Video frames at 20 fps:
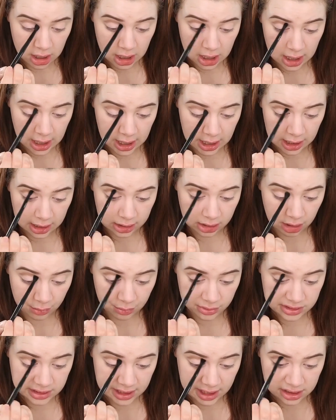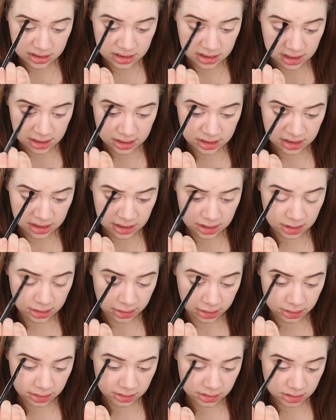and I was editing it
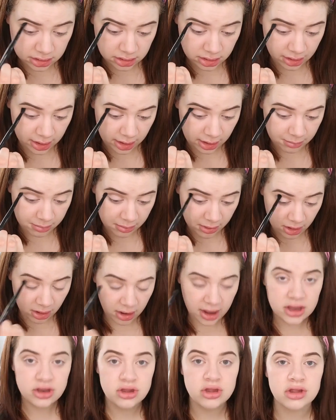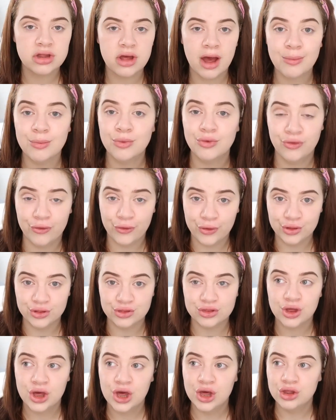last night, but I just come
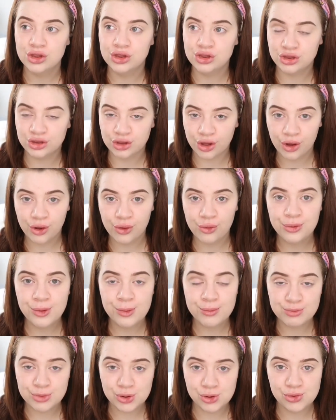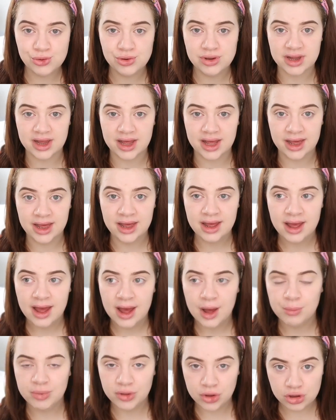across so moody
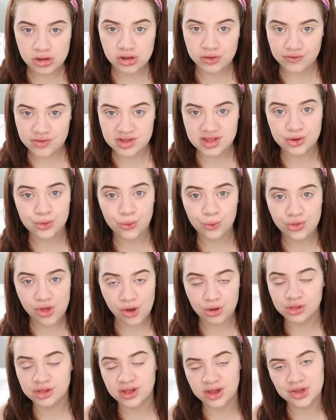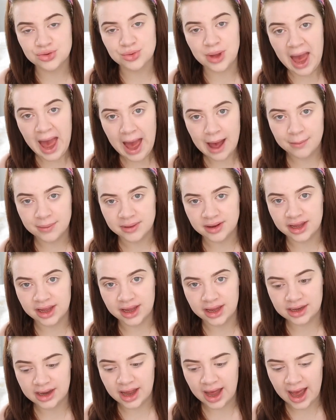because obviously all those things were
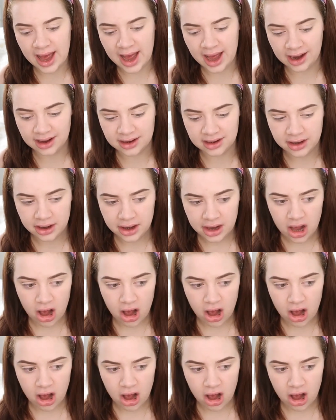happening, and